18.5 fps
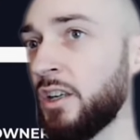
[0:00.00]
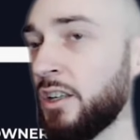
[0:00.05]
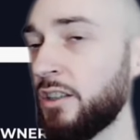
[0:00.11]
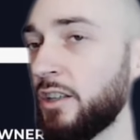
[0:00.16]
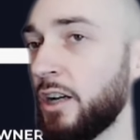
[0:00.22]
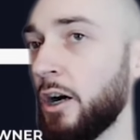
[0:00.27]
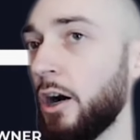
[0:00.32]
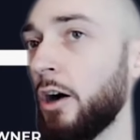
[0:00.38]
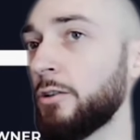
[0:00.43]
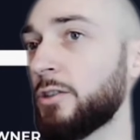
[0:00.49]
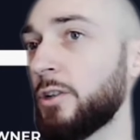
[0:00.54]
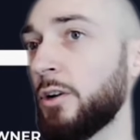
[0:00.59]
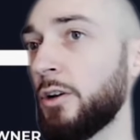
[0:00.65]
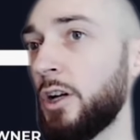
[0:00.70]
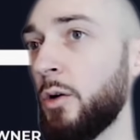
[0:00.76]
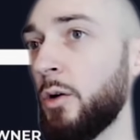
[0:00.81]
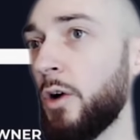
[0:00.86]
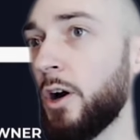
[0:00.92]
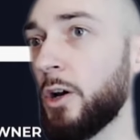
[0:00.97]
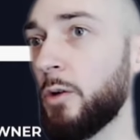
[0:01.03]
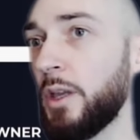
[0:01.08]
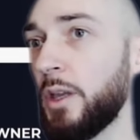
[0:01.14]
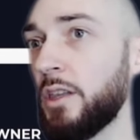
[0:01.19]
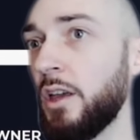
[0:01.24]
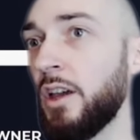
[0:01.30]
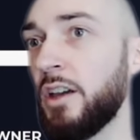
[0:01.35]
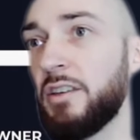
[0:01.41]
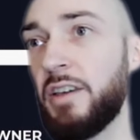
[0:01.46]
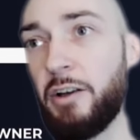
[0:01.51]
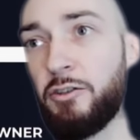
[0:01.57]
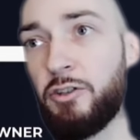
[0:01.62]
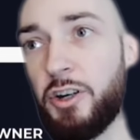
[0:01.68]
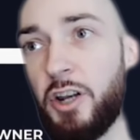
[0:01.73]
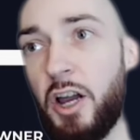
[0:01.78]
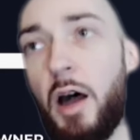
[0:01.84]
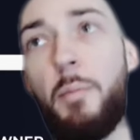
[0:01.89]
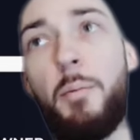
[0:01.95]
They're also going to work with
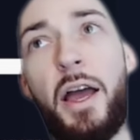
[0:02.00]
countertop